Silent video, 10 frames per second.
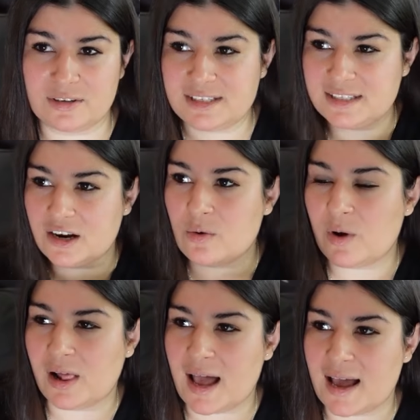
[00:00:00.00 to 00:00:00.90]
The
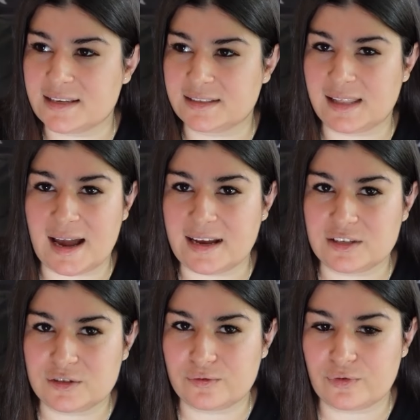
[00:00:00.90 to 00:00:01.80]
stairwell has
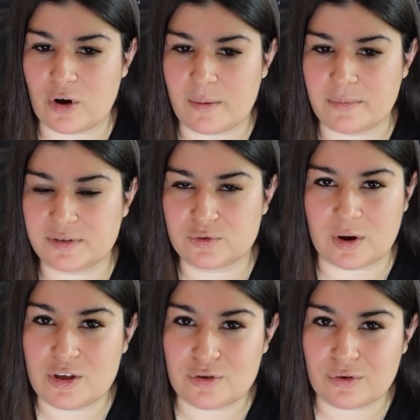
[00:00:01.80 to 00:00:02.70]
lights from
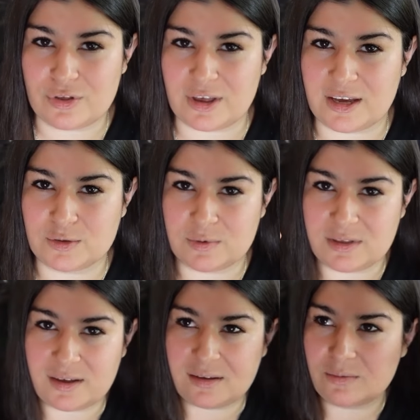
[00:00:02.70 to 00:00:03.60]
Stranger Things with
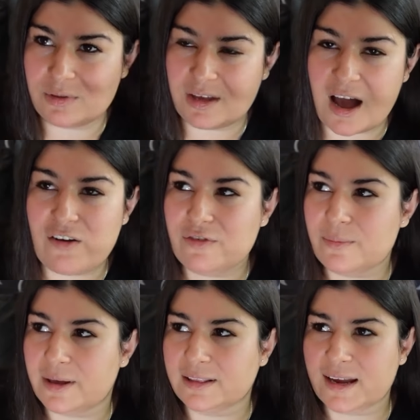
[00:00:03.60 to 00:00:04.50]
the
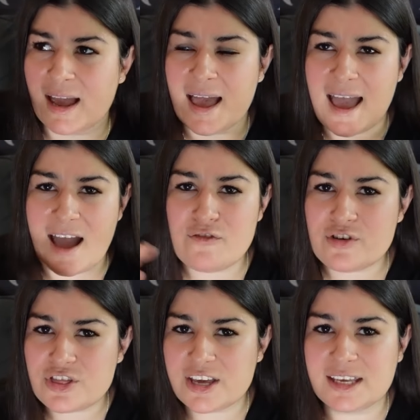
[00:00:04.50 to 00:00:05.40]
alphabet. Like,
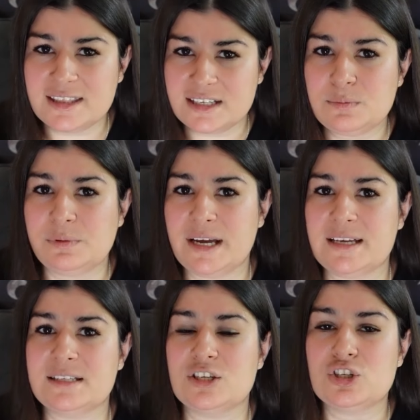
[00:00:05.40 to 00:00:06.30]
everything in this
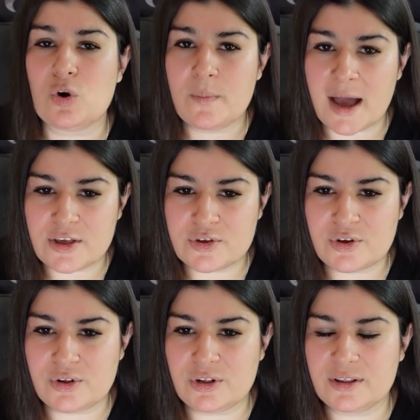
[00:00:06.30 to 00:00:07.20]
place is so
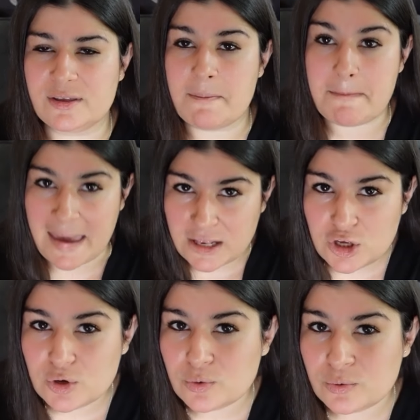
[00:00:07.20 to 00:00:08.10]
magical. The
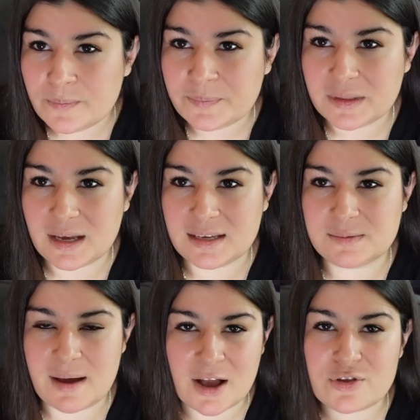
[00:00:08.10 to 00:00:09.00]
menu is
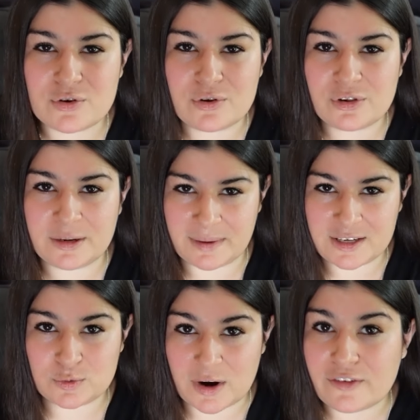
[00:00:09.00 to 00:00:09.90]
magical and
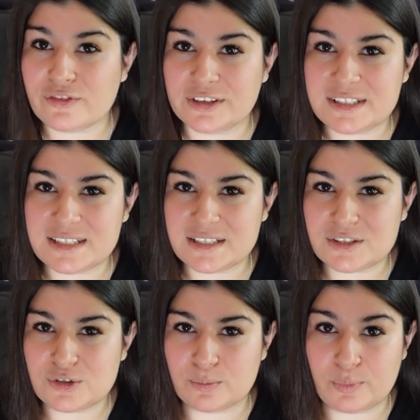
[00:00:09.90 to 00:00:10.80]
makes
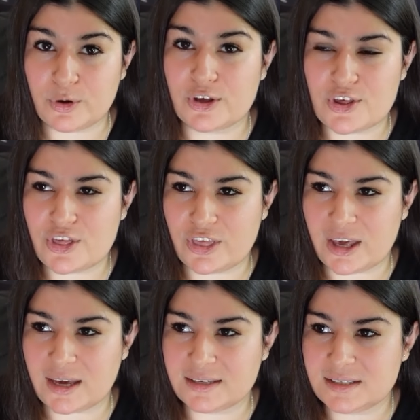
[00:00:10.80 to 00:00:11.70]
references to bookish
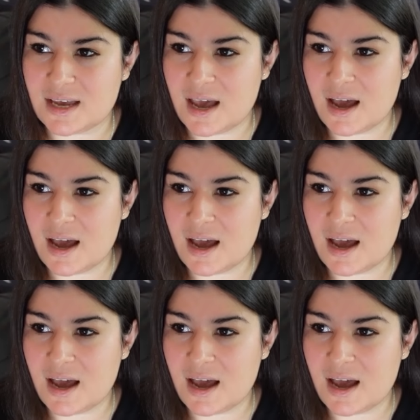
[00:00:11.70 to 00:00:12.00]
things.